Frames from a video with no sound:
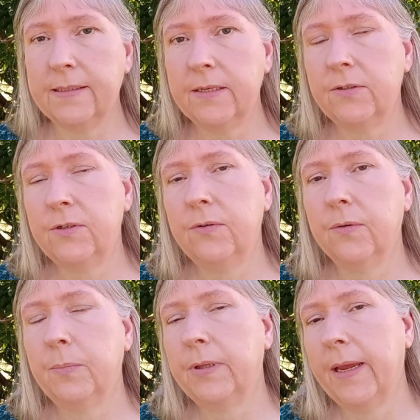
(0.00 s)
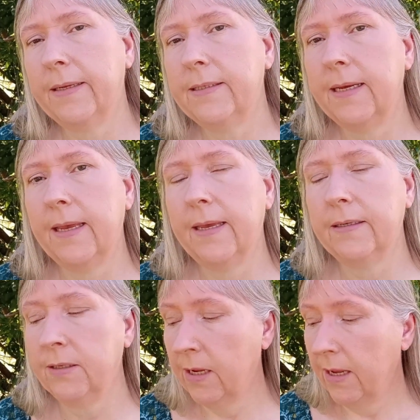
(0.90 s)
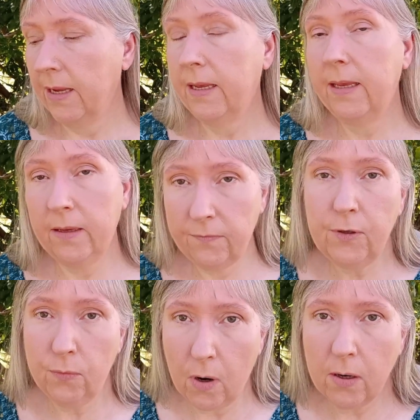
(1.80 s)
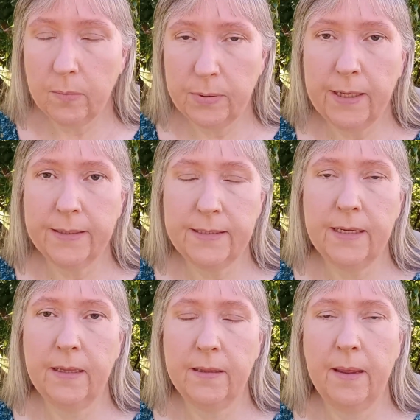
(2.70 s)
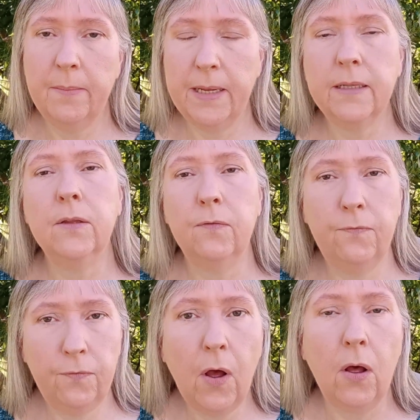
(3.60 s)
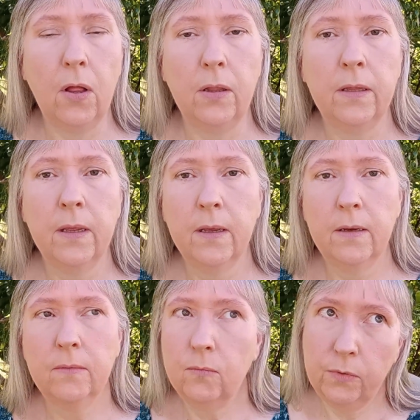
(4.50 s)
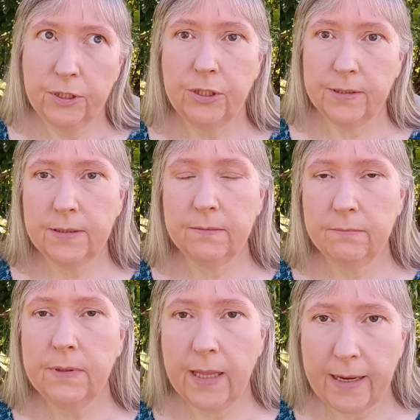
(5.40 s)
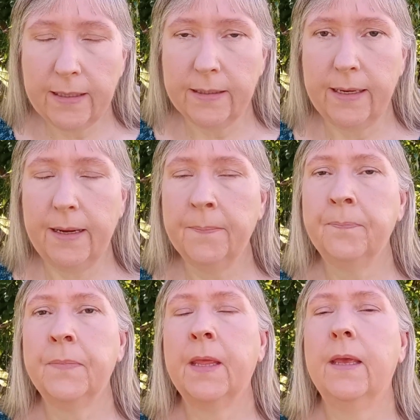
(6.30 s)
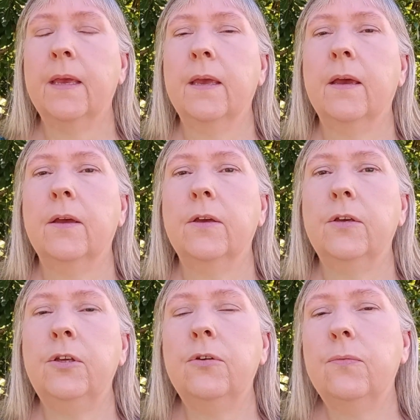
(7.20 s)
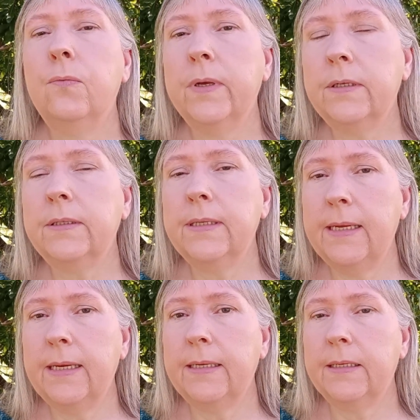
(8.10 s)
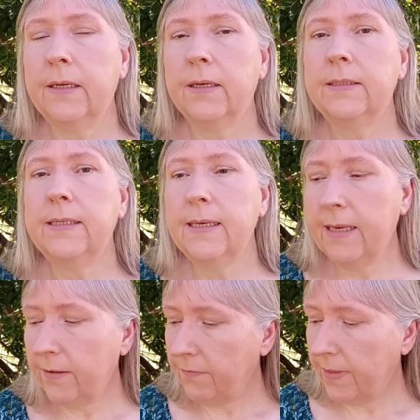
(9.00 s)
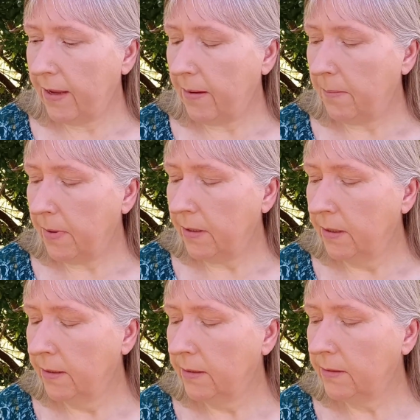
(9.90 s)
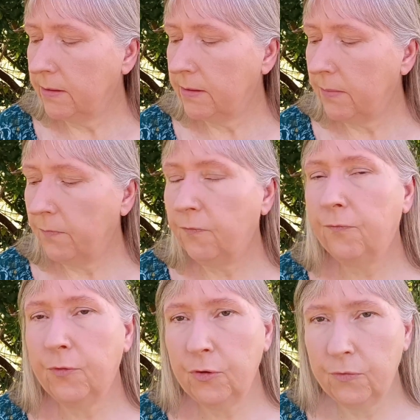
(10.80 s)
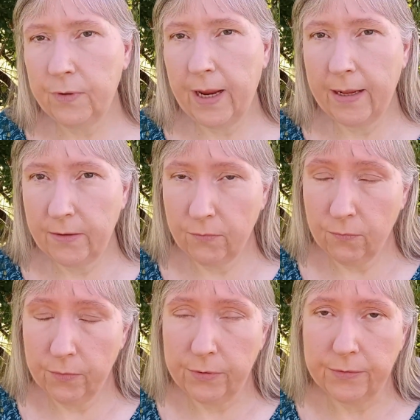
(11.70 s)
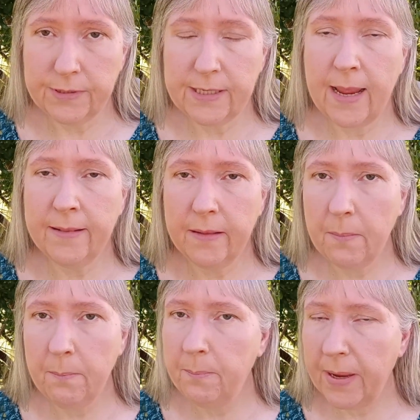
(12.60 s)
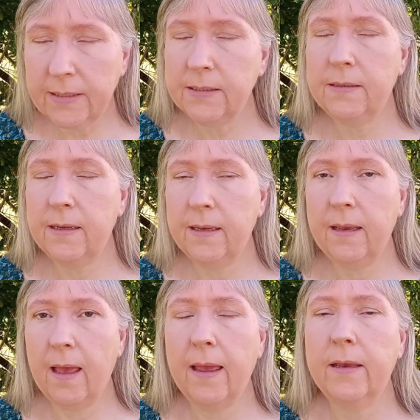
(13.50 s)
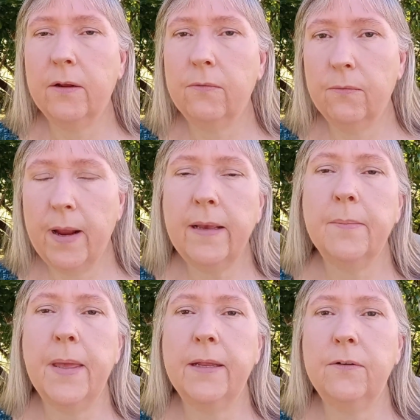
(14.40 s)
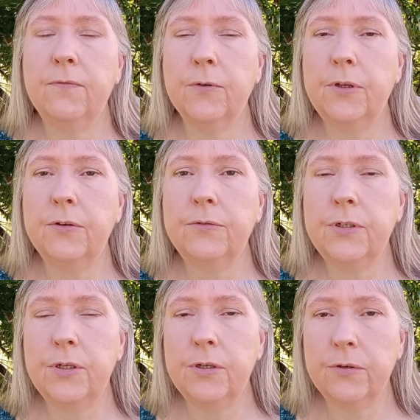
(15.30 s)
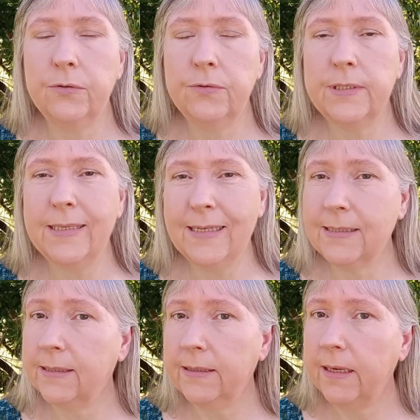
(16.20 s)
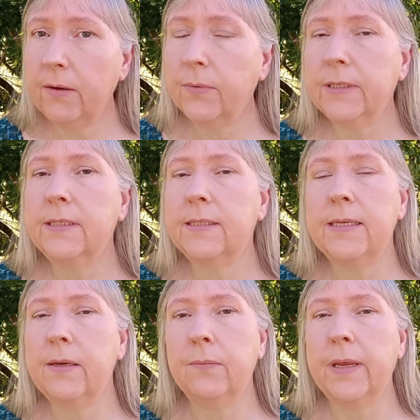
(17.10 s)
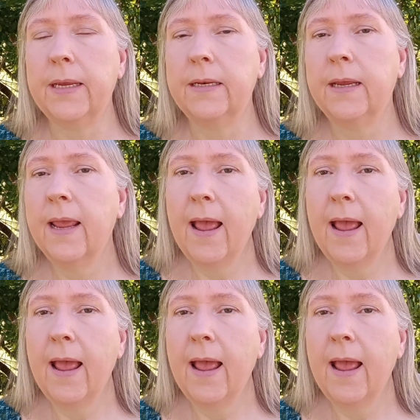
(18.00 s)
since you're planting it, if you are planting them in the fall, which is likely, you will need to give them some food at the roots, and the best thing I can recommend for you to use is liquid seaweed.